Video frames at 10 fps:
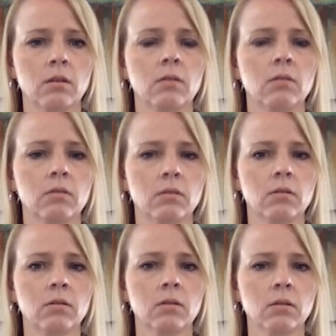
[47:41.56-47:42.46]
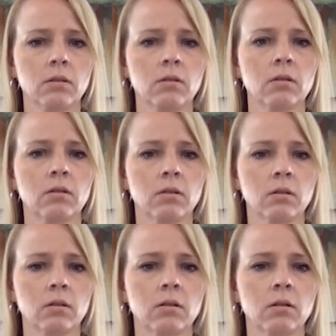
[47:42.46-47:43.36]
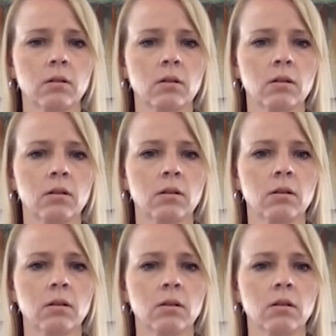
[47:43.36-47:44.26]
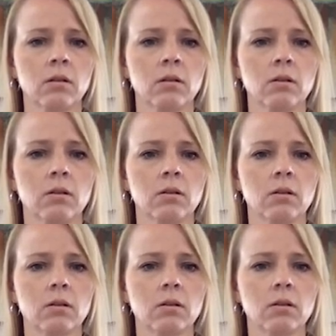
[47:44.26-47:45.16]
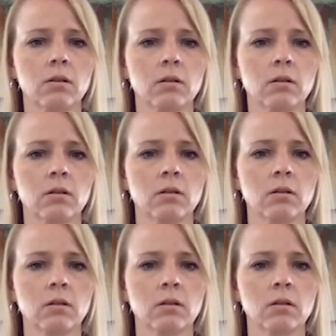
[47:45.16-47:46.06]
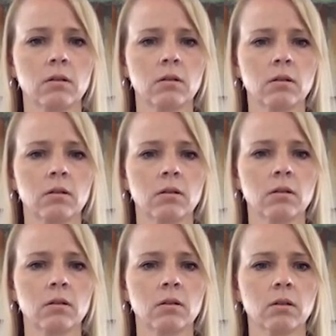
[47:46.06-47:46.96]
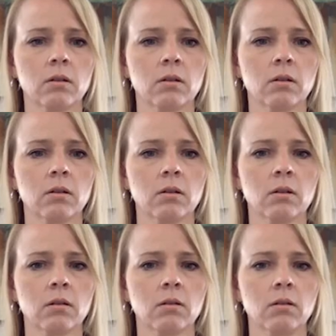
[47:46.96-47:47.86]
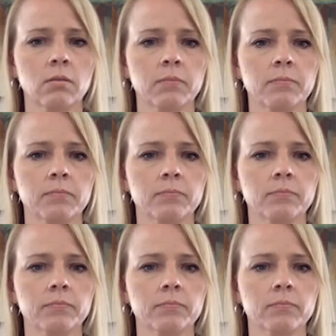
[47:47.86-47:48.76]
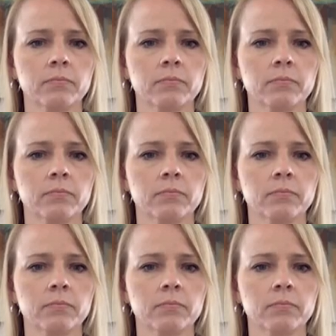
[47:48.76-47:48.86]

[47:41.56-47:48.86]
The person shown says nothing.